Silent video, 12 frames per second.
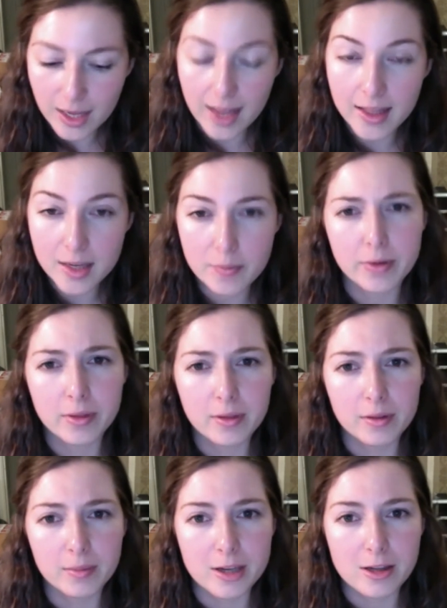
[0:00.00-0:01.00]
I like both
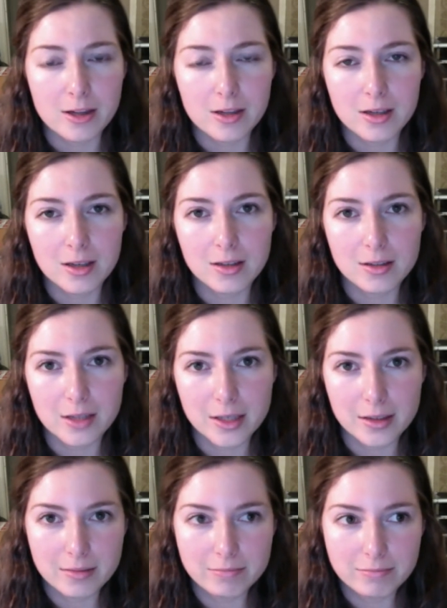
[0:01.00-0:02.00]
of them actually.
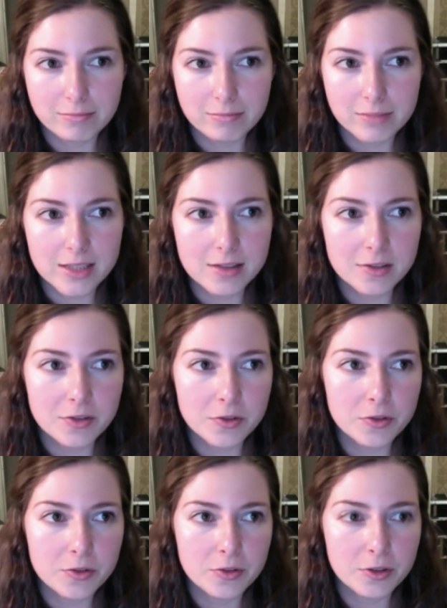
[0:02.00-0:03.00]
Like, there's
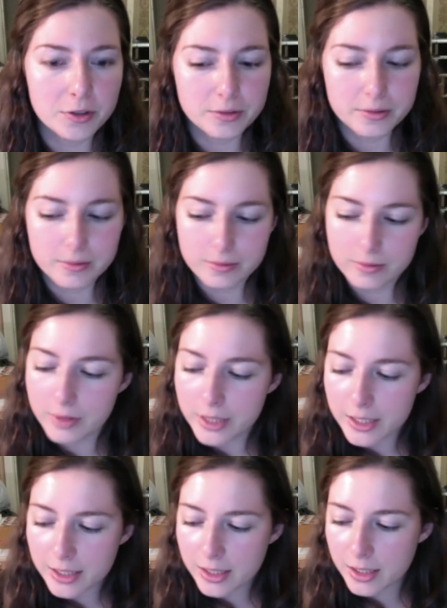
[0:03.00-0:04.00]
not
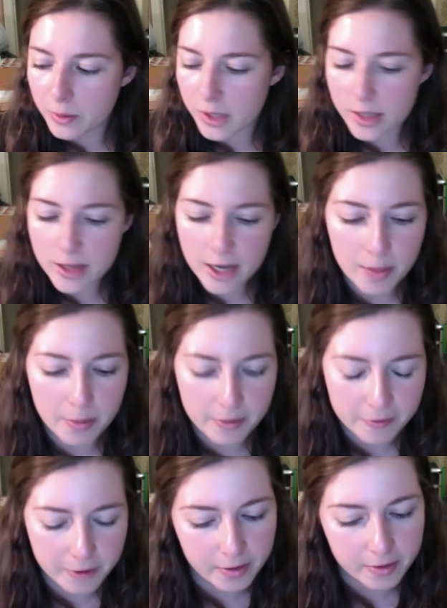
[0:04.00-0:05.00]
really one that I
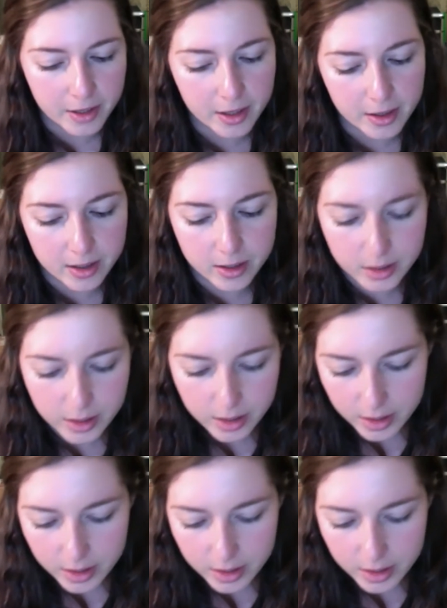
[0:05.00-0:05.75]
prefer over the other.